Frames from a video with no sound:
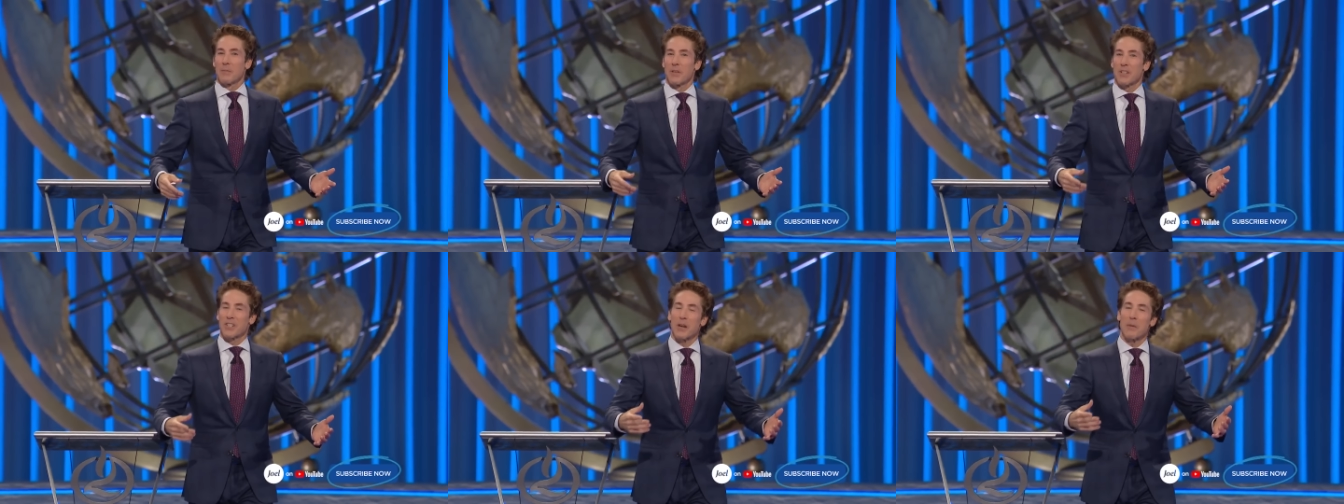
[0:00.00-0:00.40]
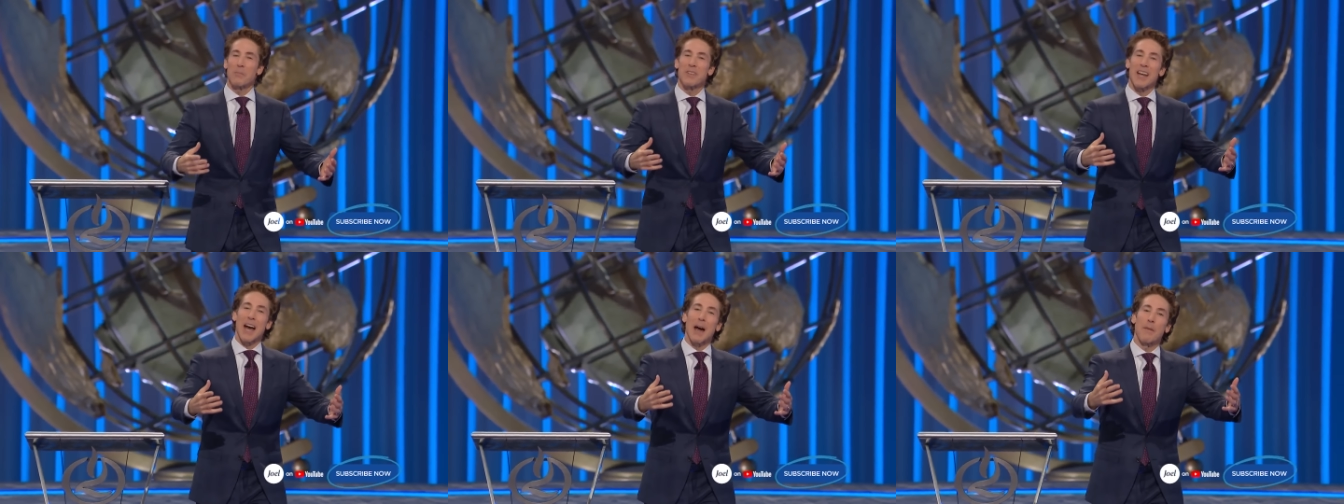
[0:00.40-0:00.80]
But
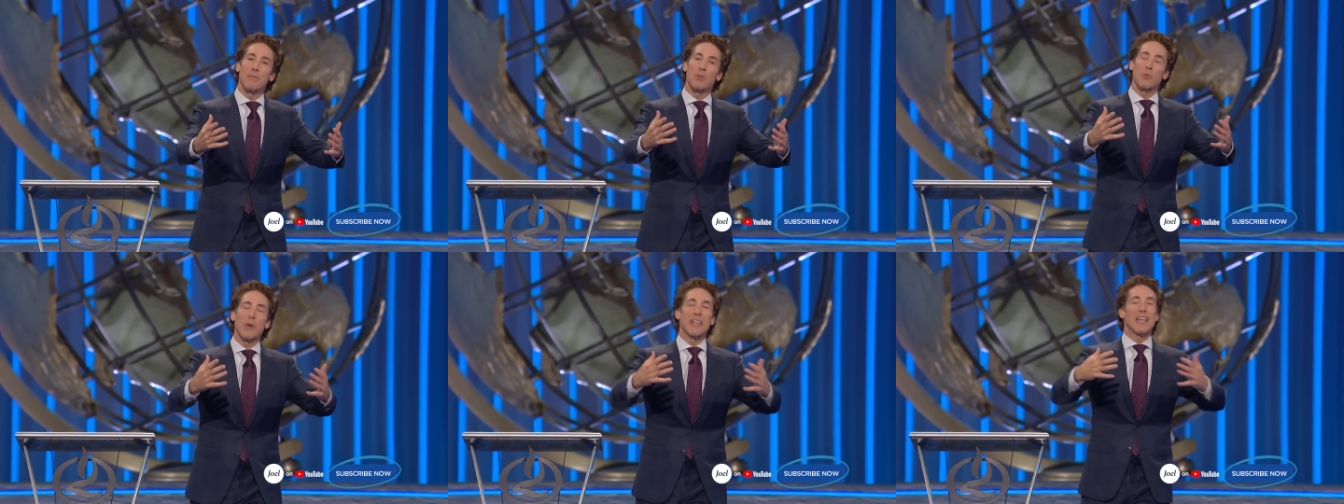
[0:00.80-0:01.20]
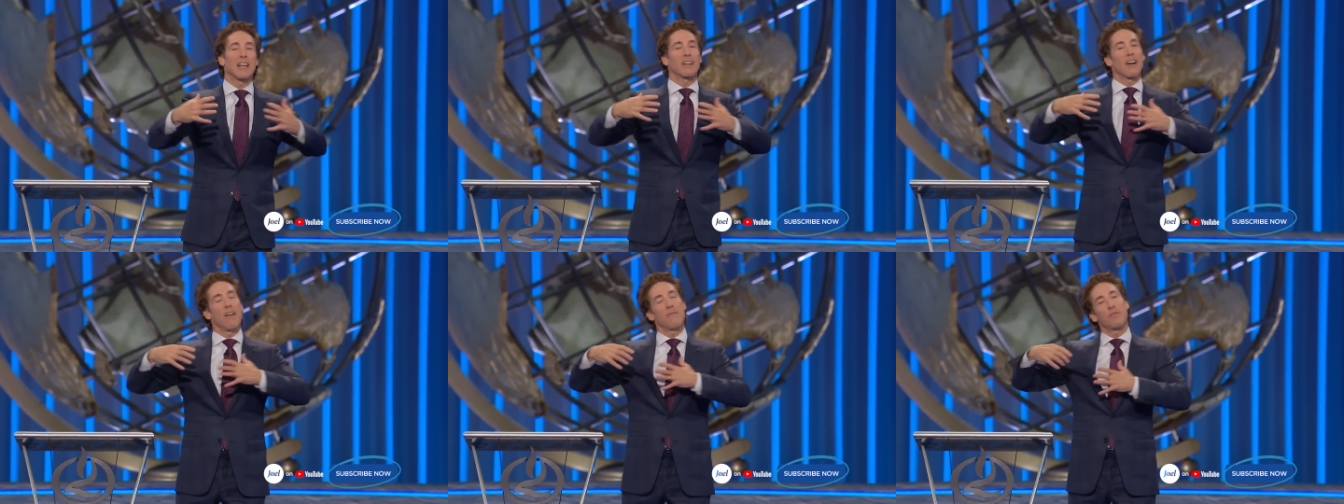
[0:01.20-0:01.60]
sometimes we
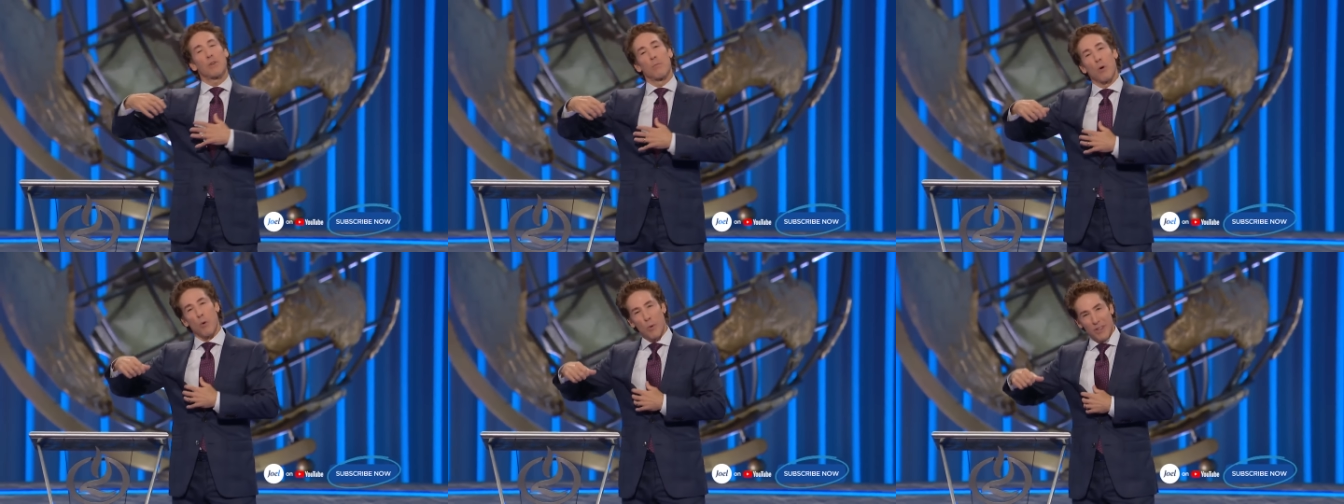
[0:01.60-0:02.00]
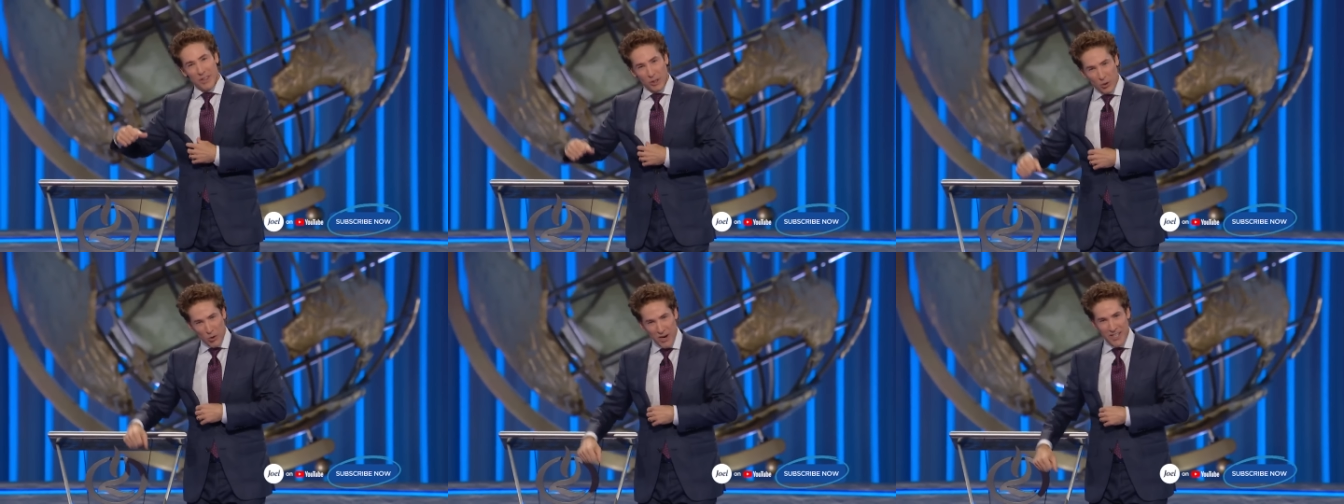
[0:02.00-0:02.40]
get comfortable with
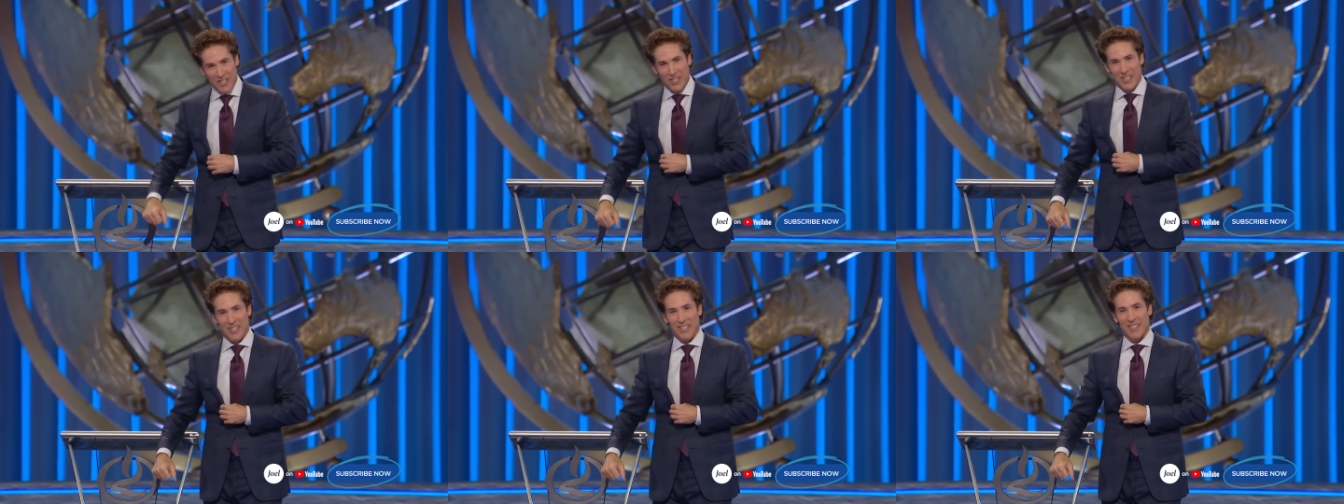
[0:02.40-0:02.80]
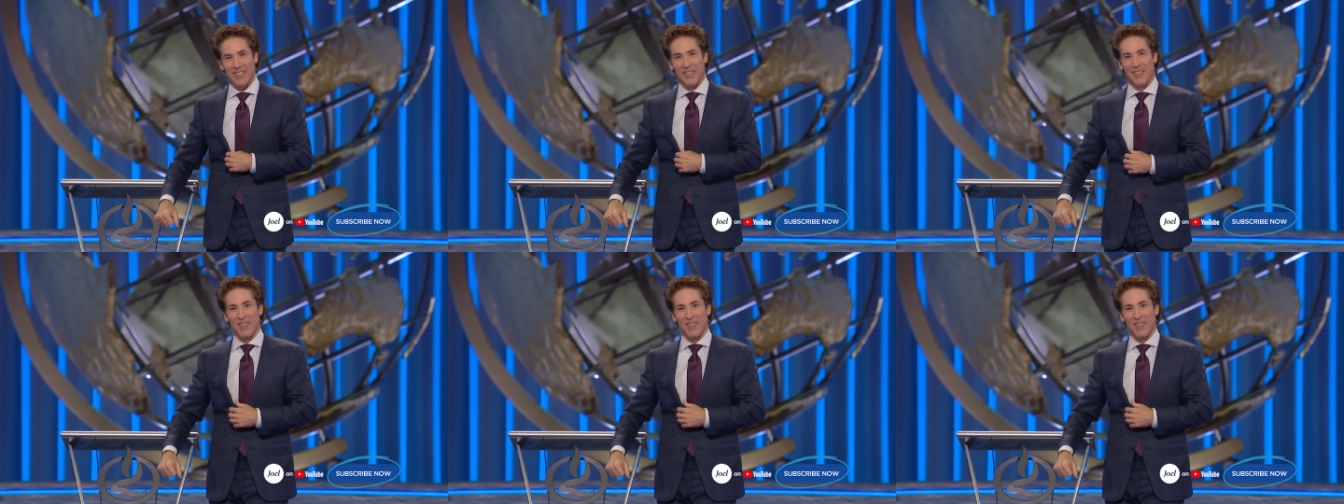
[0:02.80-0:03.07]
the crutches.